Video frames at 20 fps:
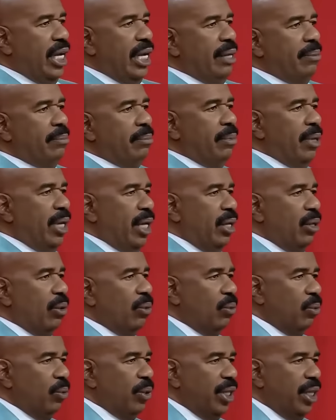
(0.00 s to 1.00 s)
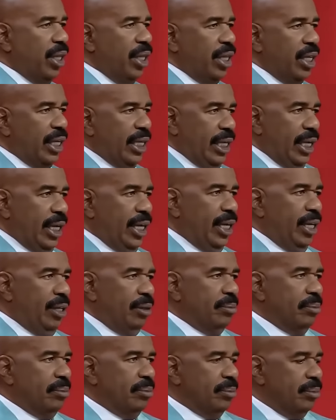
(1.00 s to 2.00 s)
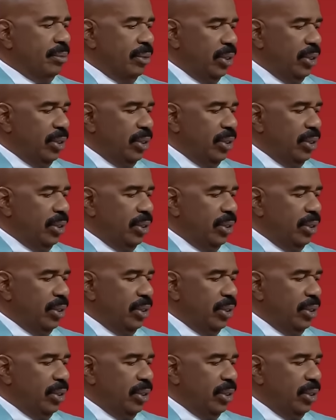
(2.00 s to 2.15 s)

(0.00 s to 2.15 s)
they may win the game.